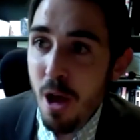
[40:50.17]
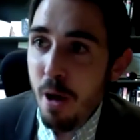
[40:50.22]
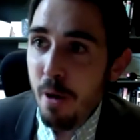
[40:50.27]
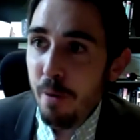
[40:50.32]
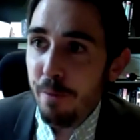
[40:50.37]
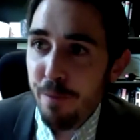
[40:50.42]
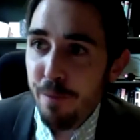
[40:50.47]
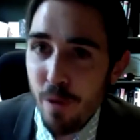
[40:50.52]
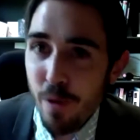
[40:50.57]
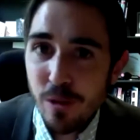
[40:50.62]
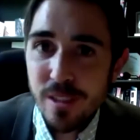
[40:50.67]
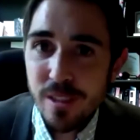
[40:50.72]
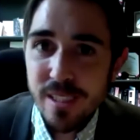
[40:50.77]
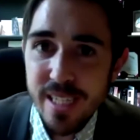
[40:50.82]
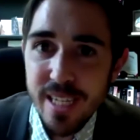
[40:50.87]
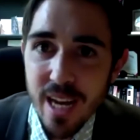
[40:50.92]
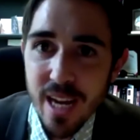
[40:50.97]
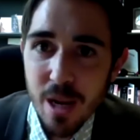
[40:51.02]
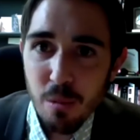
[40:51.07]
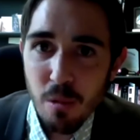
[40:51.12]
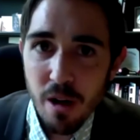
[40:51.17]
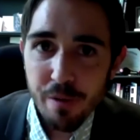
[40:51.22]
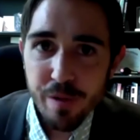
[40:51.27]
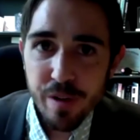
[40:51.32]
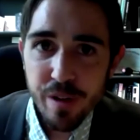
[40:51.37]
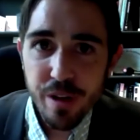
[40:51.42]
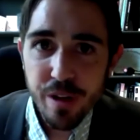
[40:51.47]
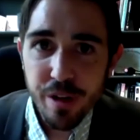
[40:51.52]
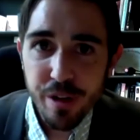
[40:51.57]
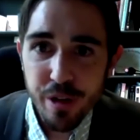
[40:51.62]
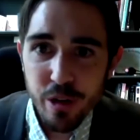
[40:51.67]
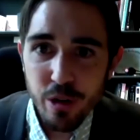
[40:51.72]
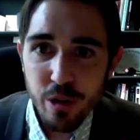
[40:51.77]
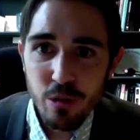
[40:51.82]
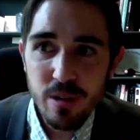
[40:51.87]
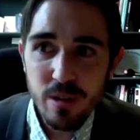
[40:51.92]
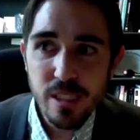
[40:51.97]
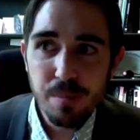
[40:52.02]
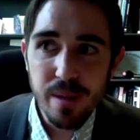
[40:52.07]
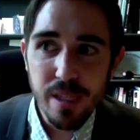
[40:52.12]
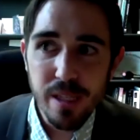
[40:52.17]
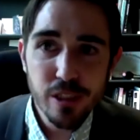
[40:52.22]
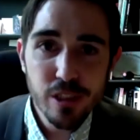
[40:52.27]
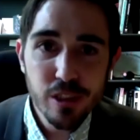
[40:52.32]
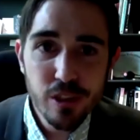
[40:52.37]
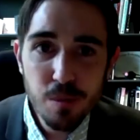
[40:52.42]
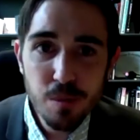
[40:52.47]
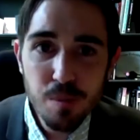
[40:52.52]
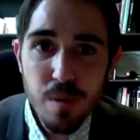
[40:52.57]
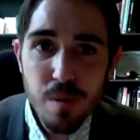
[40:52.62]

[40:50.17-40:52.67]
First thing I want for you to do is be super